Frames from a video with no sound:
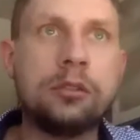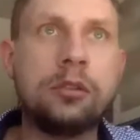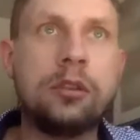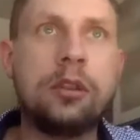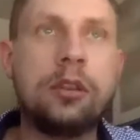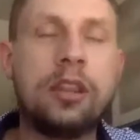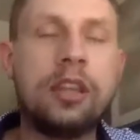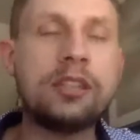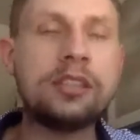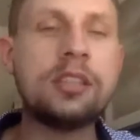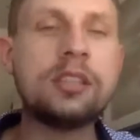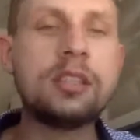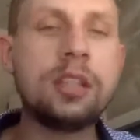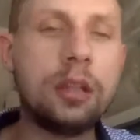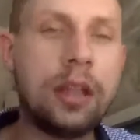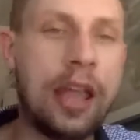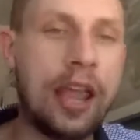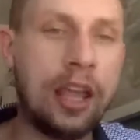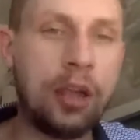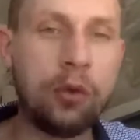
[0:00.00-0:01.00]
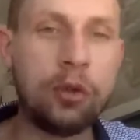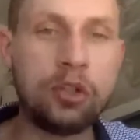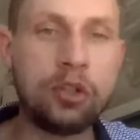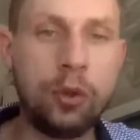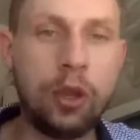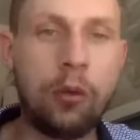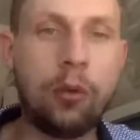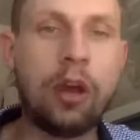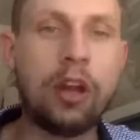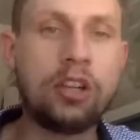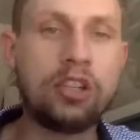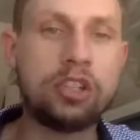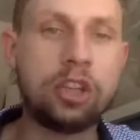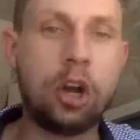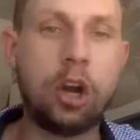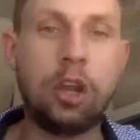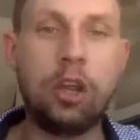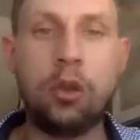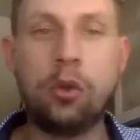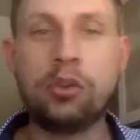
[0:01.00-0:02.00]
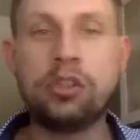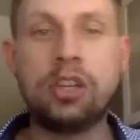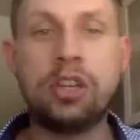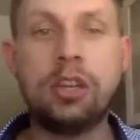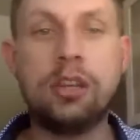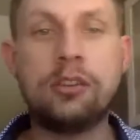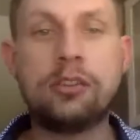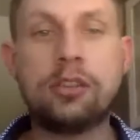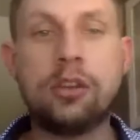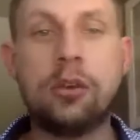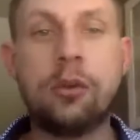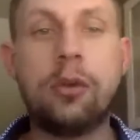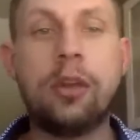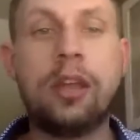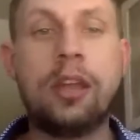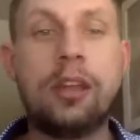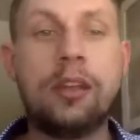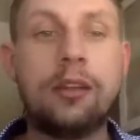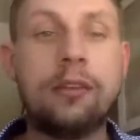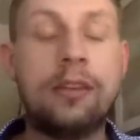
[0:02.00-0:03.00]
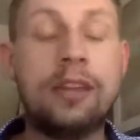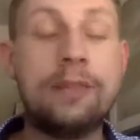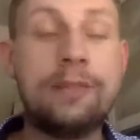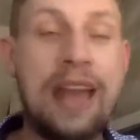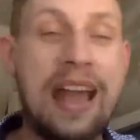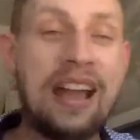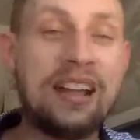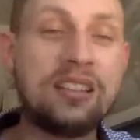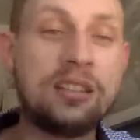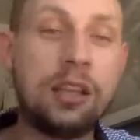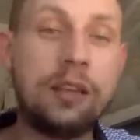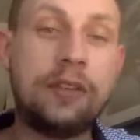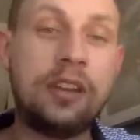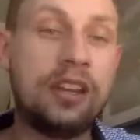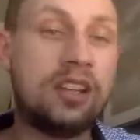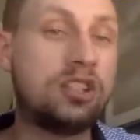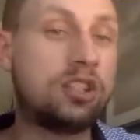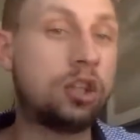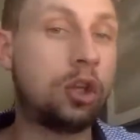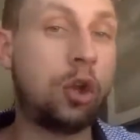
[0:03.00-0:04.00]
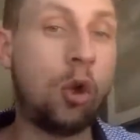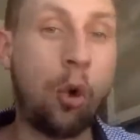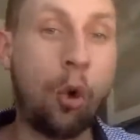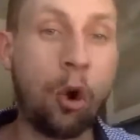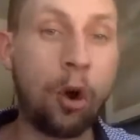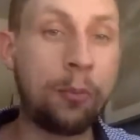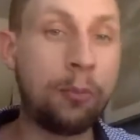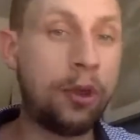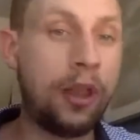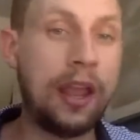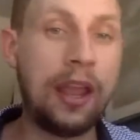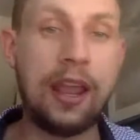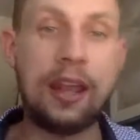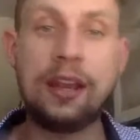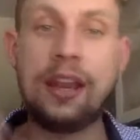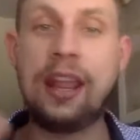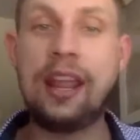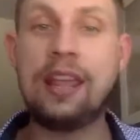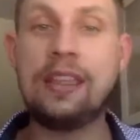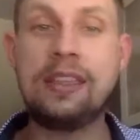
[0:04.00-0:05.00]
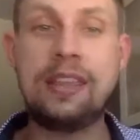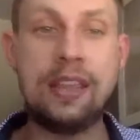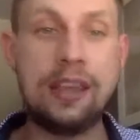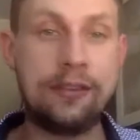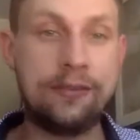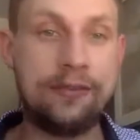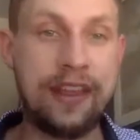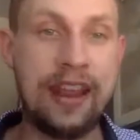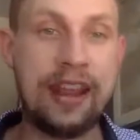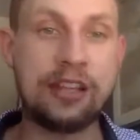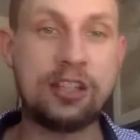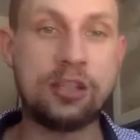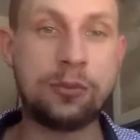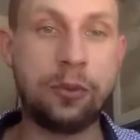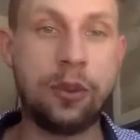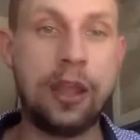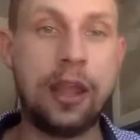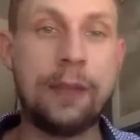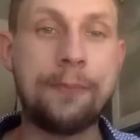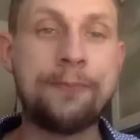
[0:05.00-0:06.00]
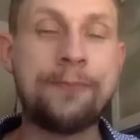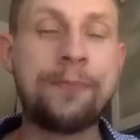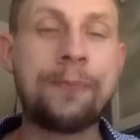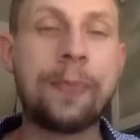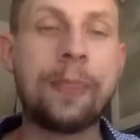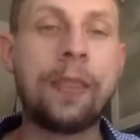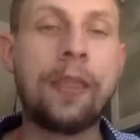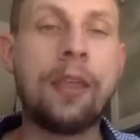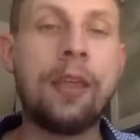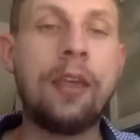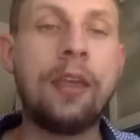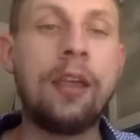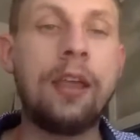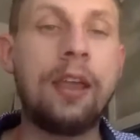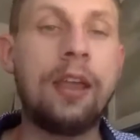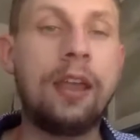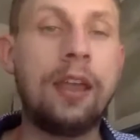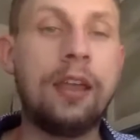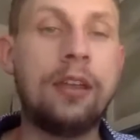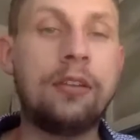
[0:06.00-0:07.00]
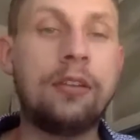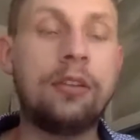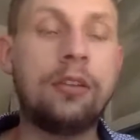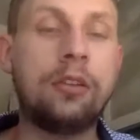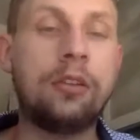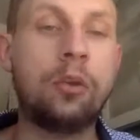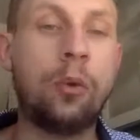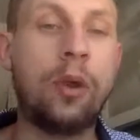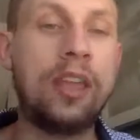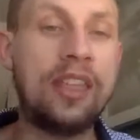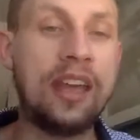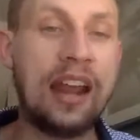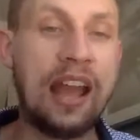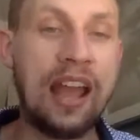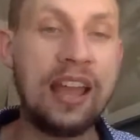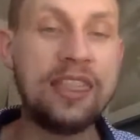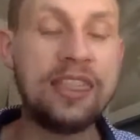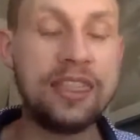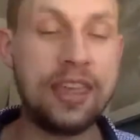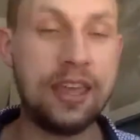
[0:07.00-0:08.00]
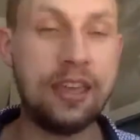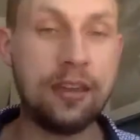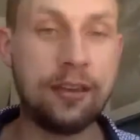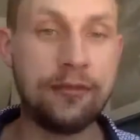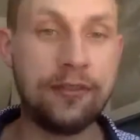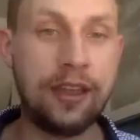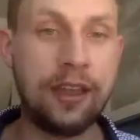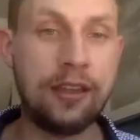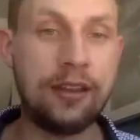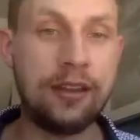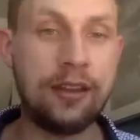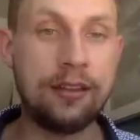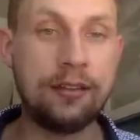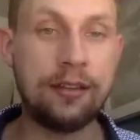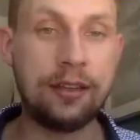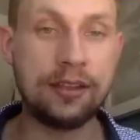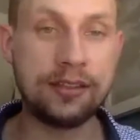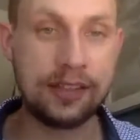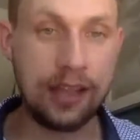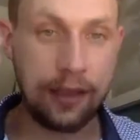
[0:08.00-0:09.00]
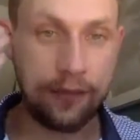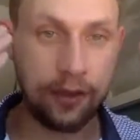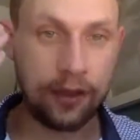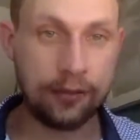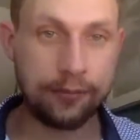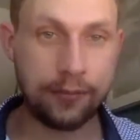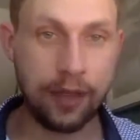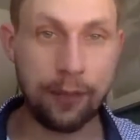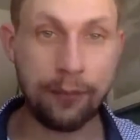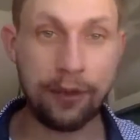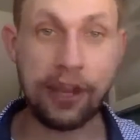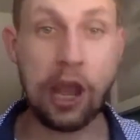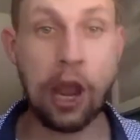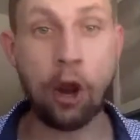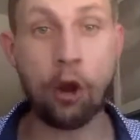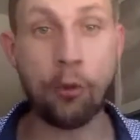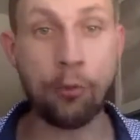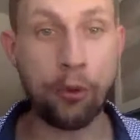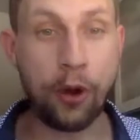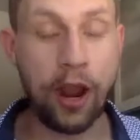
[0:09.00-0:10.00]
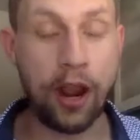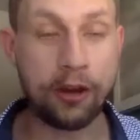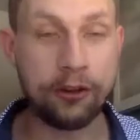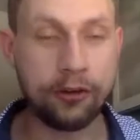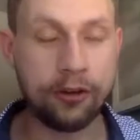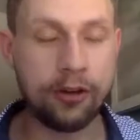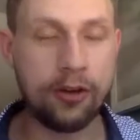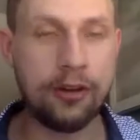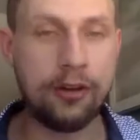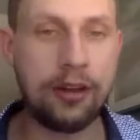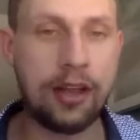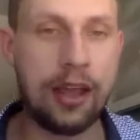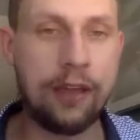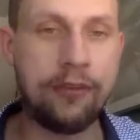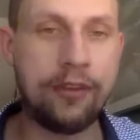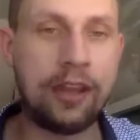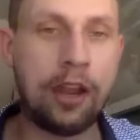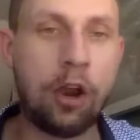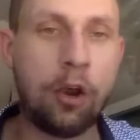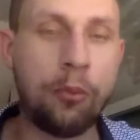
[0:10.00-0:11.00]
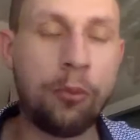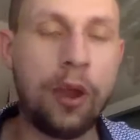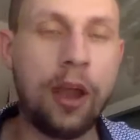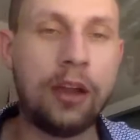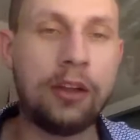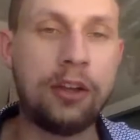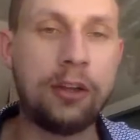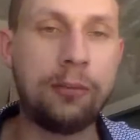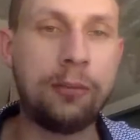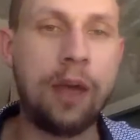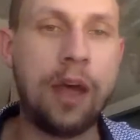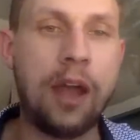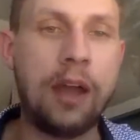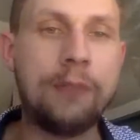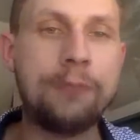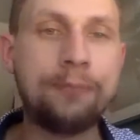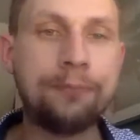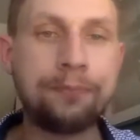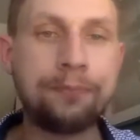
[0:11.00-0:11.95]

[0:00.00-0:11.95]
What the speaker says: this is the language we want to start using. So in Max Living, it's the core plan and the advanced plan. And the way that I think of it, because I'm a chiropractor and I have a chiropractic mind.